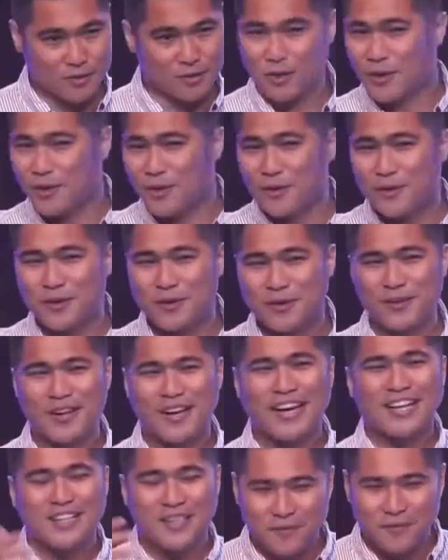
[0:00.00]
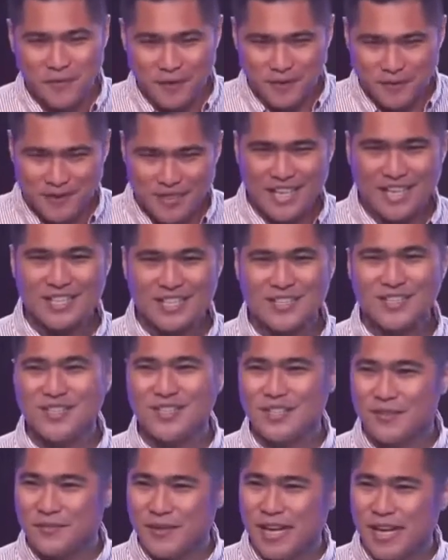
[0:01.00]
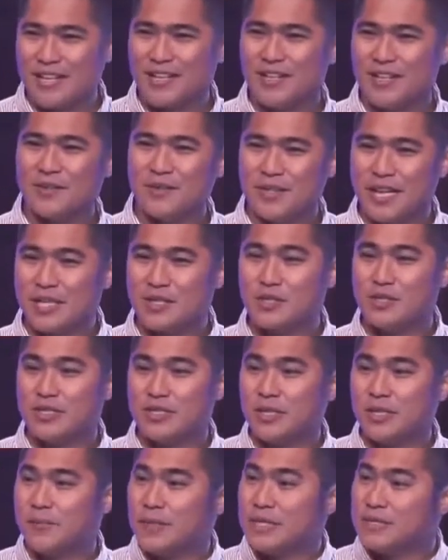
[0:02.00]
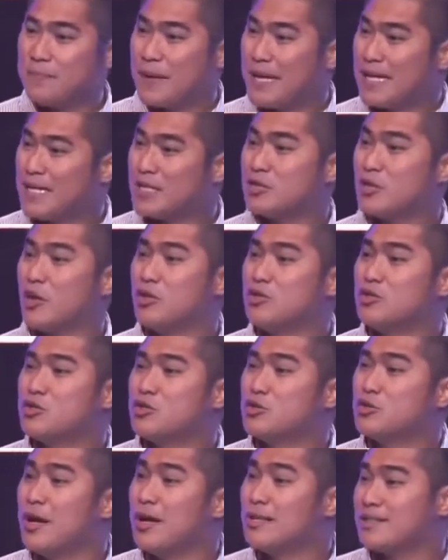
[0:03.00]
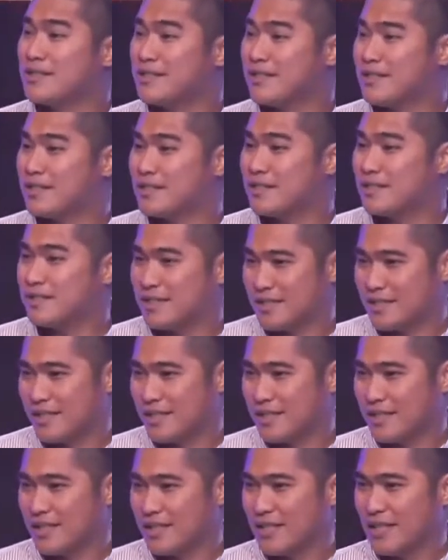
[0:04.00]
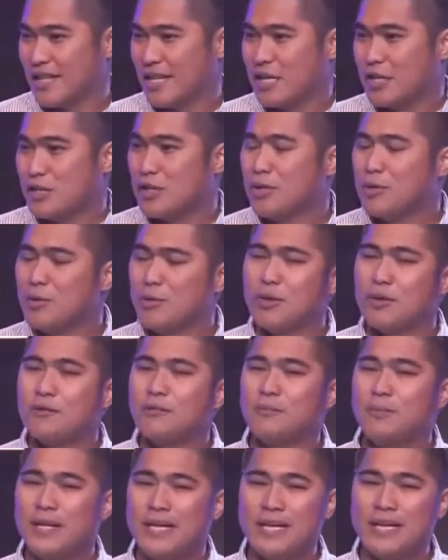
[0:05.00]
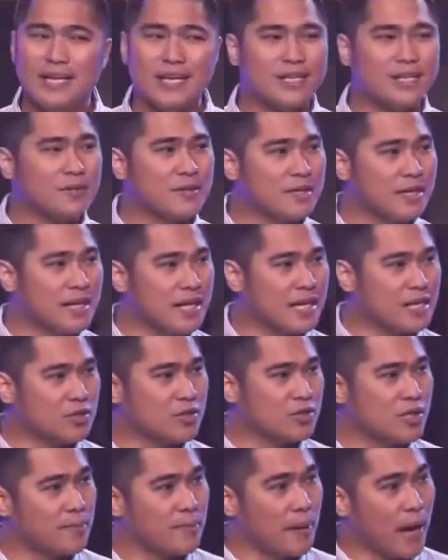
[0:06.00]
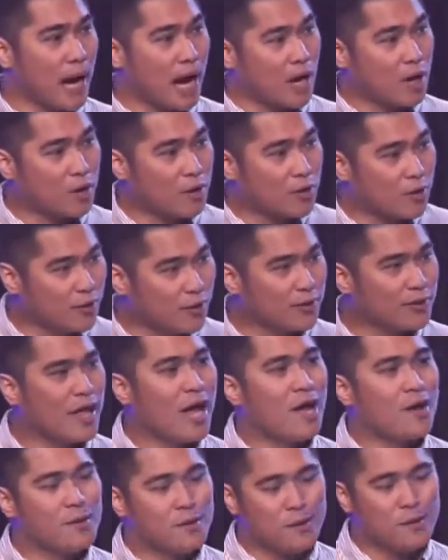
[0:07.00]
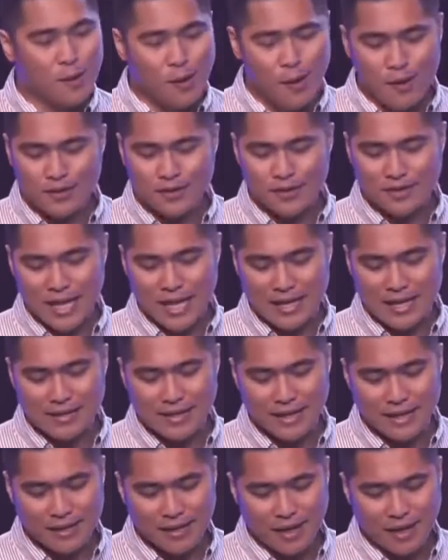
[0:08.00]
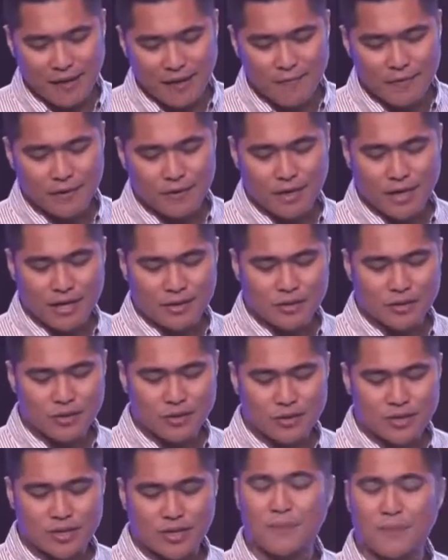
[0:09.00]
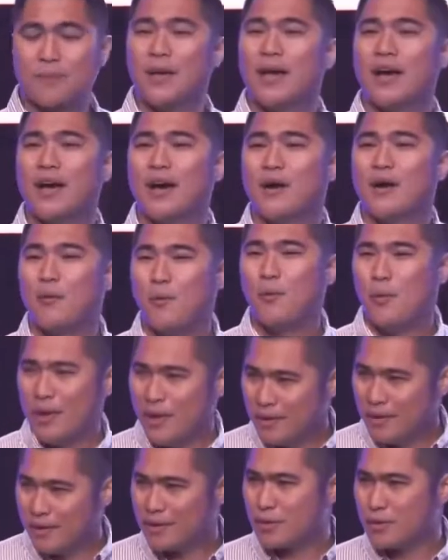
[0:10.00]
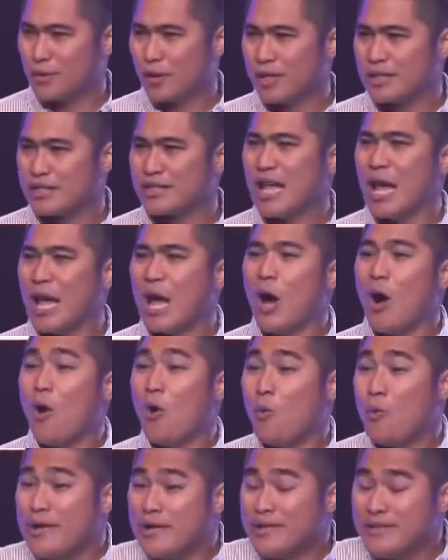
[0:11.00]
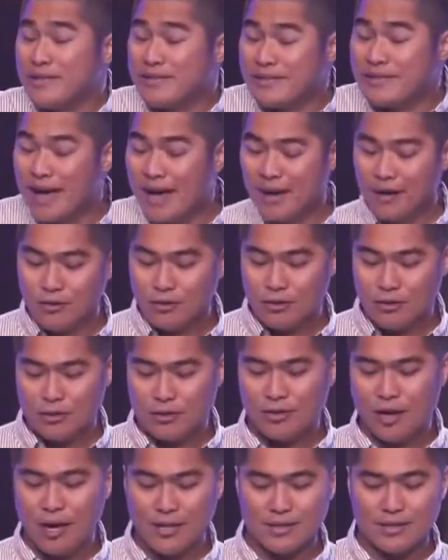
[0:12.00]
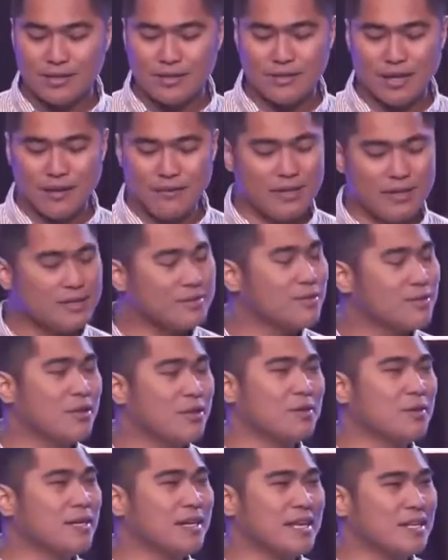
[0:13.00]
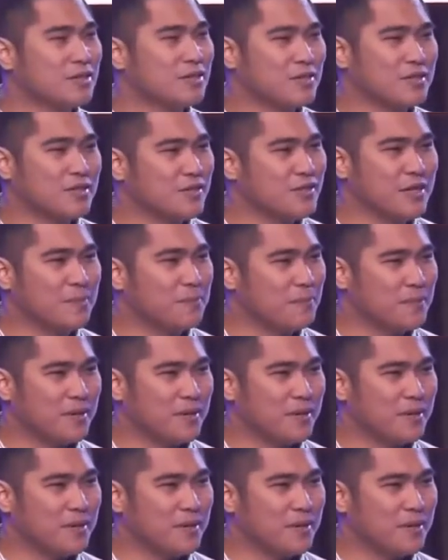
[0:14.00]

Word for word: No. The foundation of any relationship is based on trust. You will be in a relationship, a good, long standing, loving relationship with trust. Without trust, there is no relationship.